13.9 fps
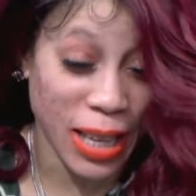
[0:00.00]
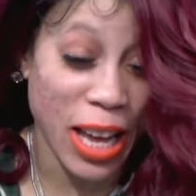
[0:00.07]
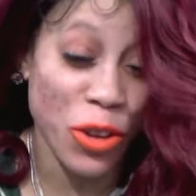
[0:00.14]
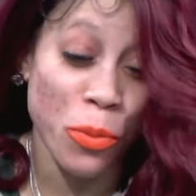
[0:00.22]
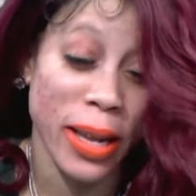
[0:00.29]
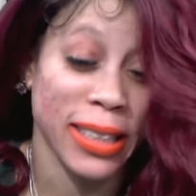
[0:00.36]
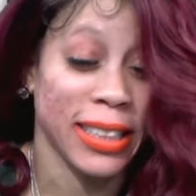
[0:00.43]
And
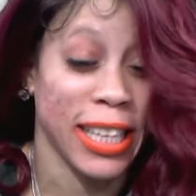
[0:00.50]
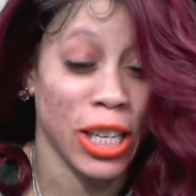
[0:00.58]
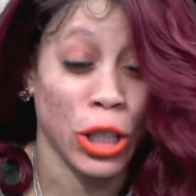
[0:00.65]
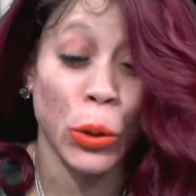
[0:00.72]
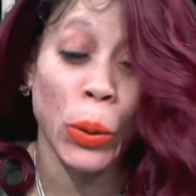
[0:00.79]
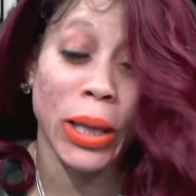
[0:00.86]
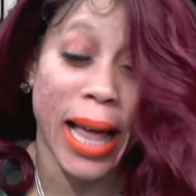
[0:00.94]
you better stay your
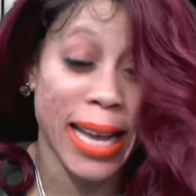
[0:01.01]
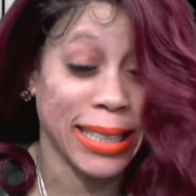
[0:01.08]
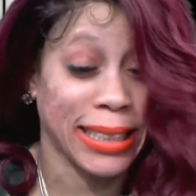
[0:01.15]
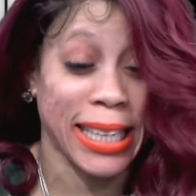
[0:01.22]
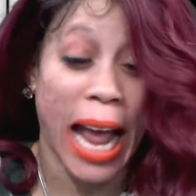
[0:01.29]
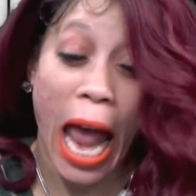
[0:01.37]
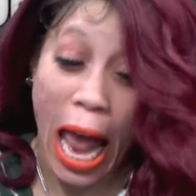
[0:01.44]
little
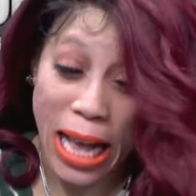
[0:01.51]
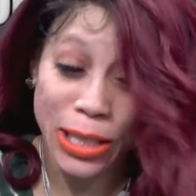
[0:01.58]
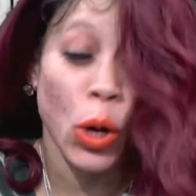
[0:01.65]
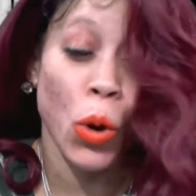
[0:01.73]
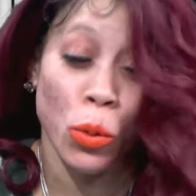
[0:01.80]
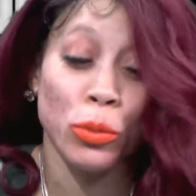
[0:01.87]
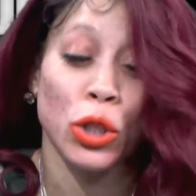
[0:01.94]
light-skinned ass
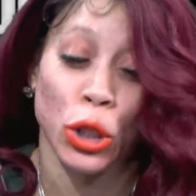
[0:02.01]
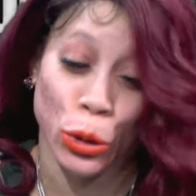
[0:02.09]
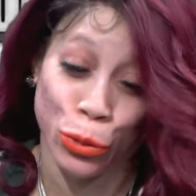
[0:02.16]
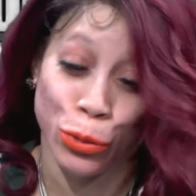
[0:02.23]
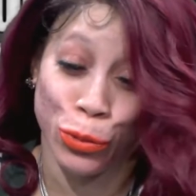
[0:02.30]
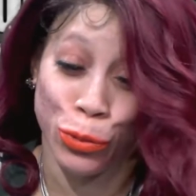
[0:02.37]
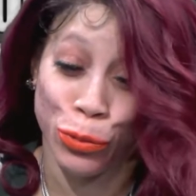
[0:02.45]
home, too.
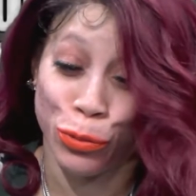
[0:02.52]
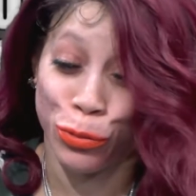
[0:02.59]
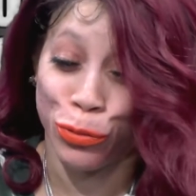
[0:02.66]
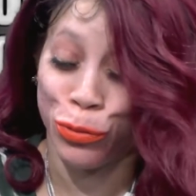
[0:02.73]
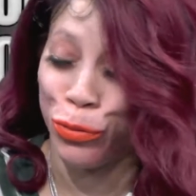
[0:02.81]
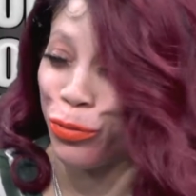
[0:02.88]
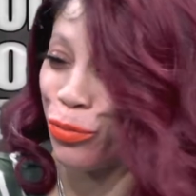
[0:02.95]

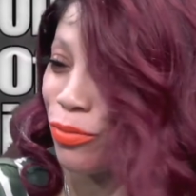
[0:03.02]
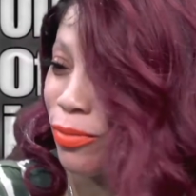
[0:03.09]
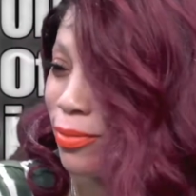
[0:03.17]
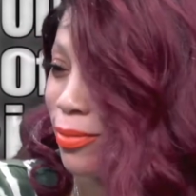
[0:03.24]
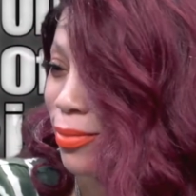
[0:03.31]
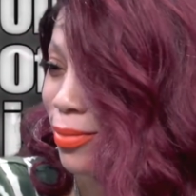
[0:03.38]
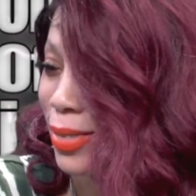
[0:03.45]

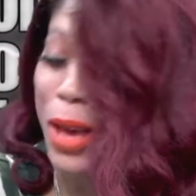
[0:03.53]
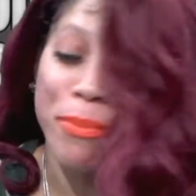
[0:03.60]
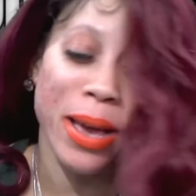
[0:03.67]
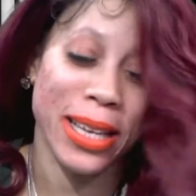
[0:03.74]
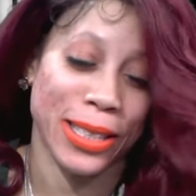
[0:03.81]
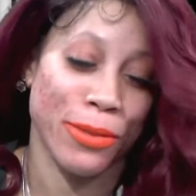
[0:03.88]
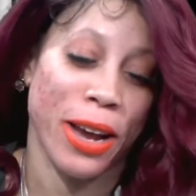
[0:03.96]
And
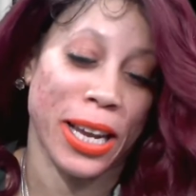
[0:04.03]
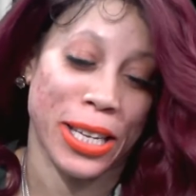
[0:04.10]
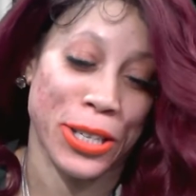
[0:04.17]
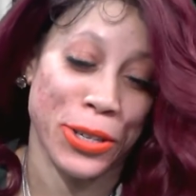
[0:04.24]
make some records.